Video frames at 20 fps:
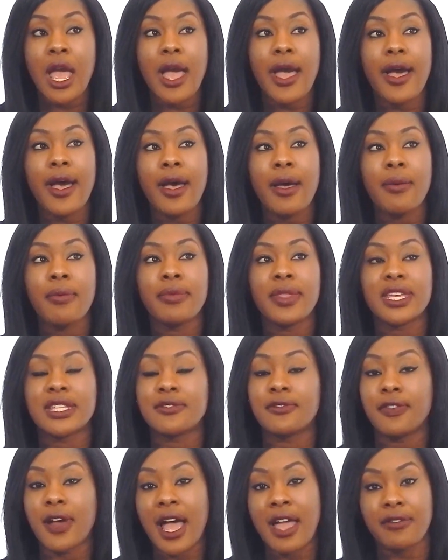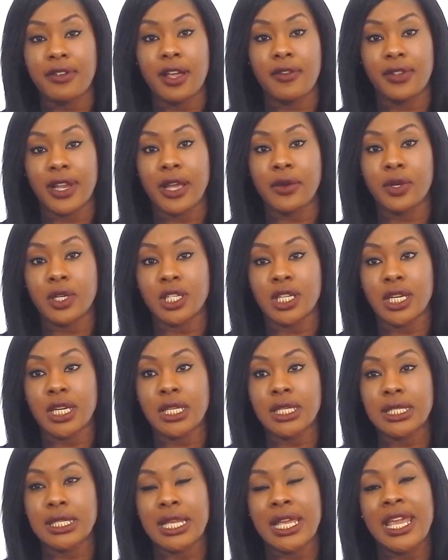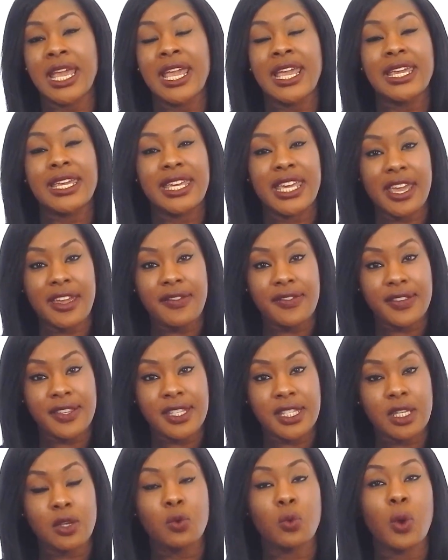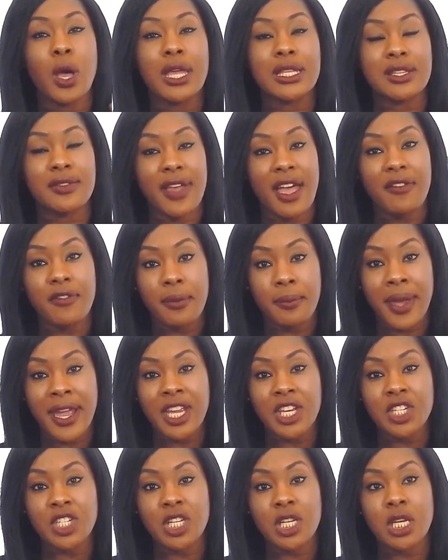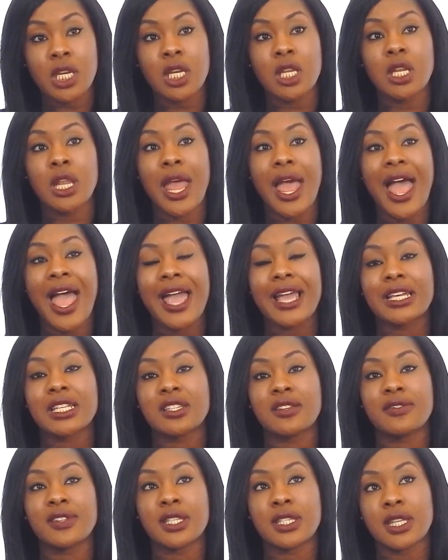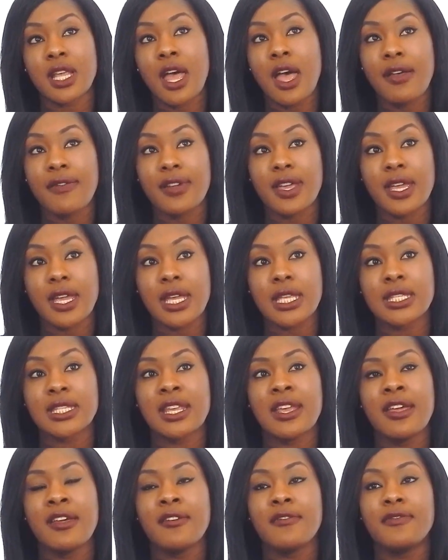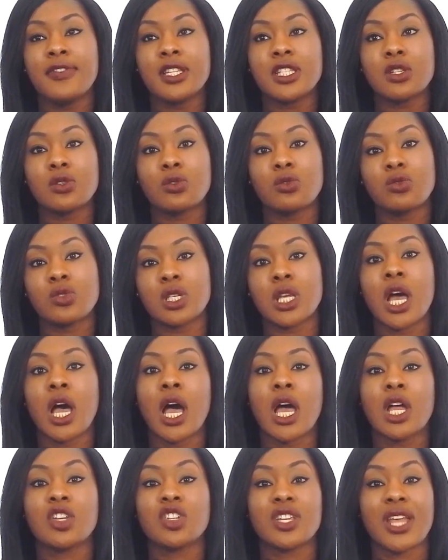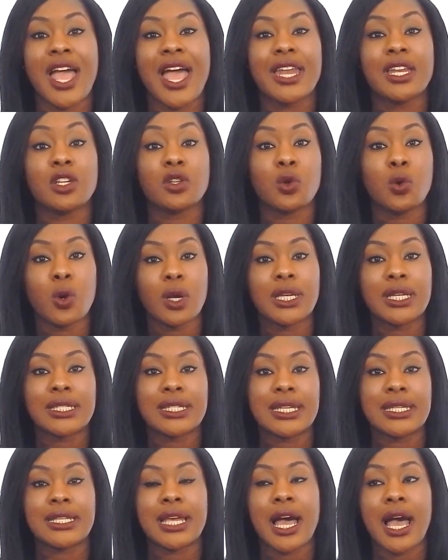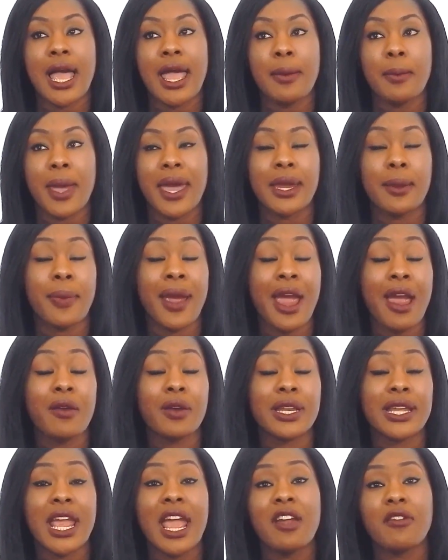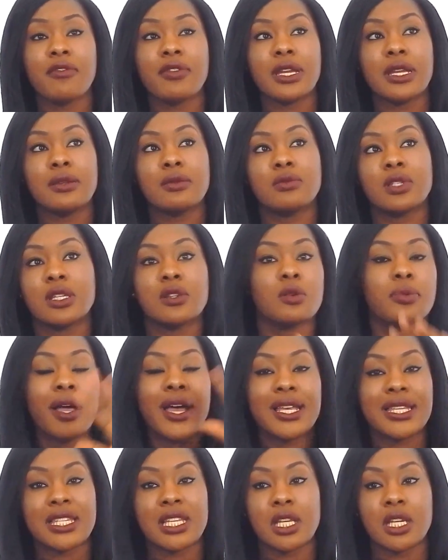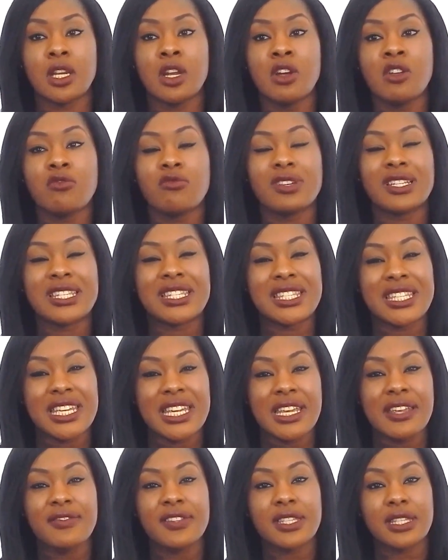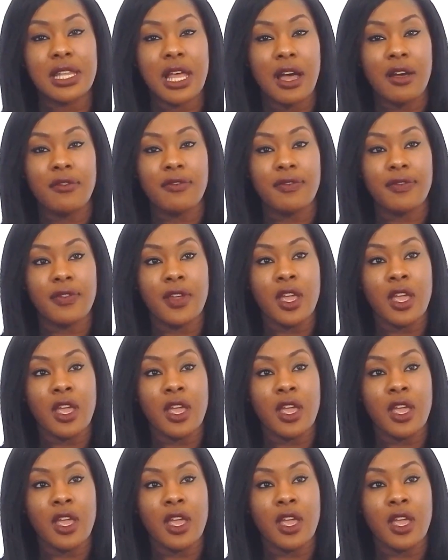There's 5 love languages: gifts, words of affirmation, acts of service, physical touch, and quality time. And apparently every single person receives love